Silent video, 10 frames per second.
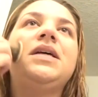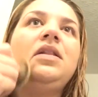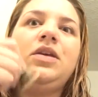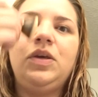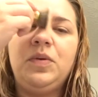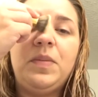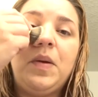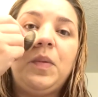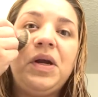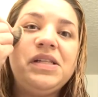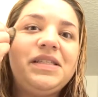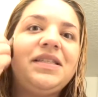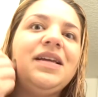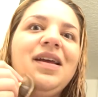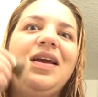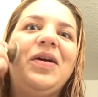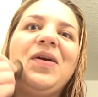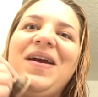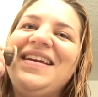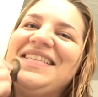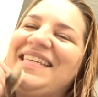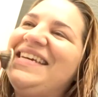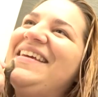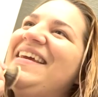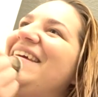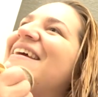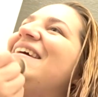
telling you, my words today are crazy.